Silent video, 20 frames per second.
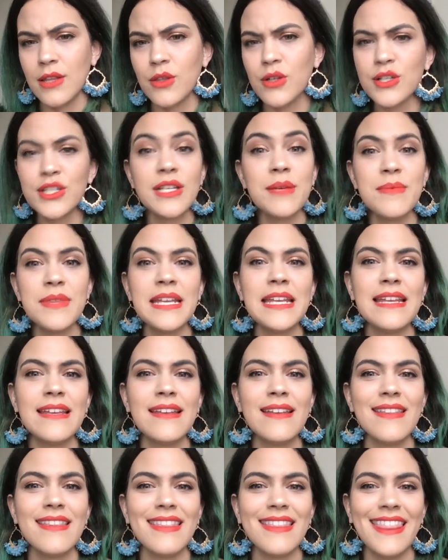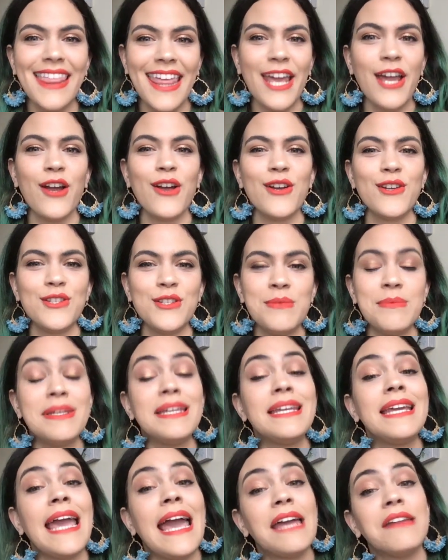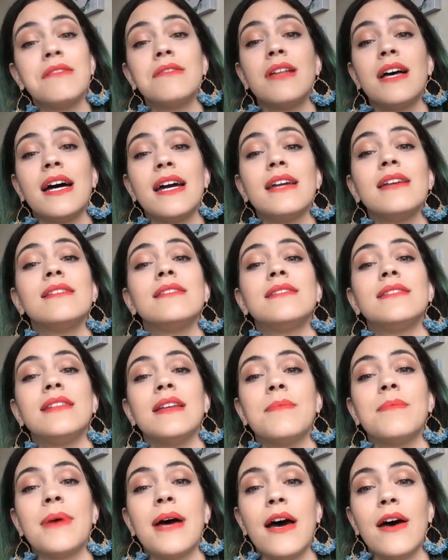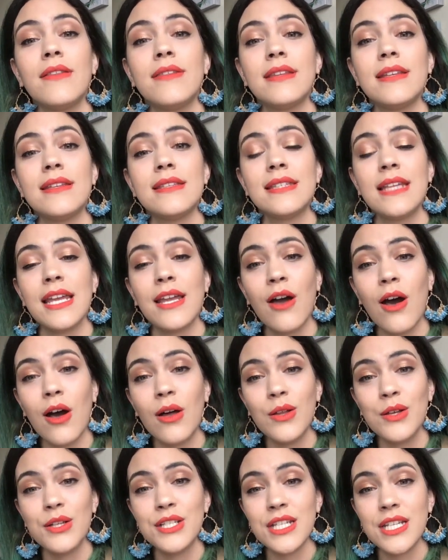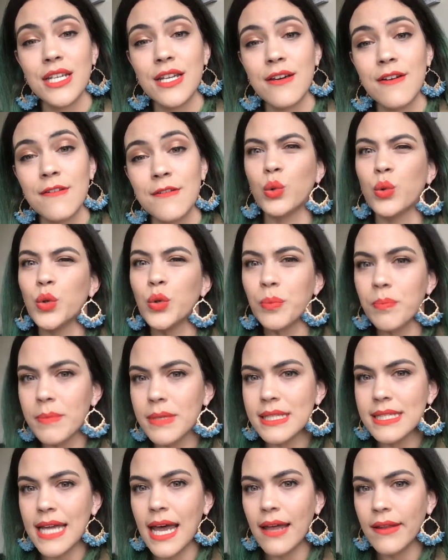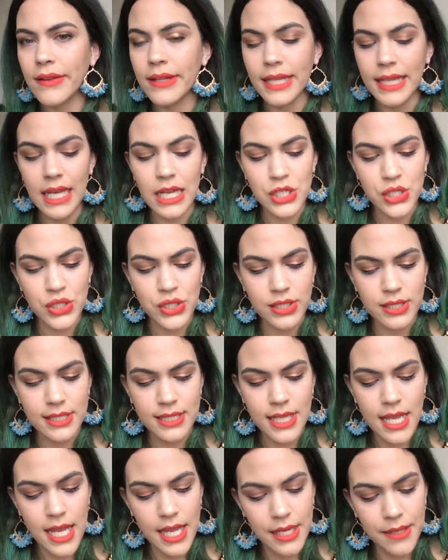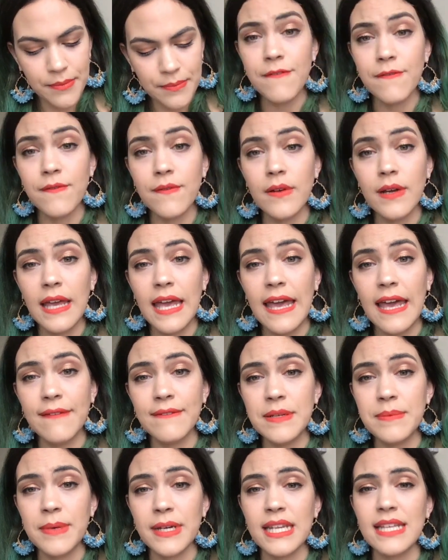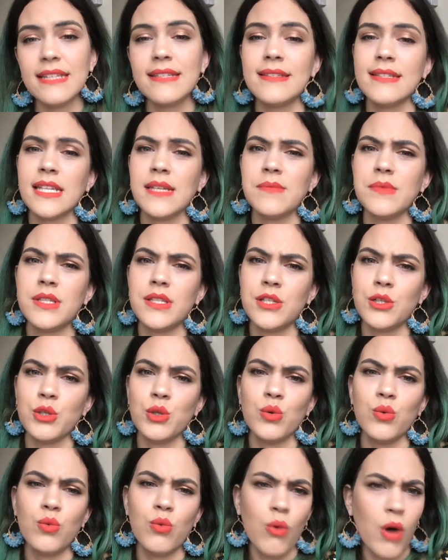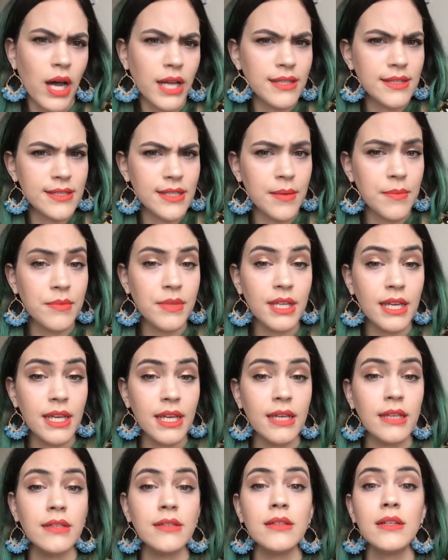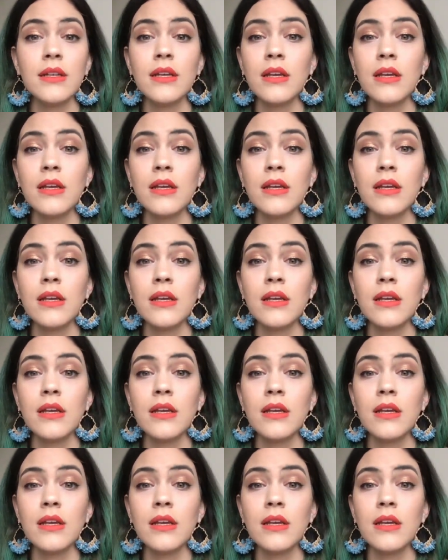something there to be analyzed about the psychology of group mentality, I should say. Everybody seems to want something.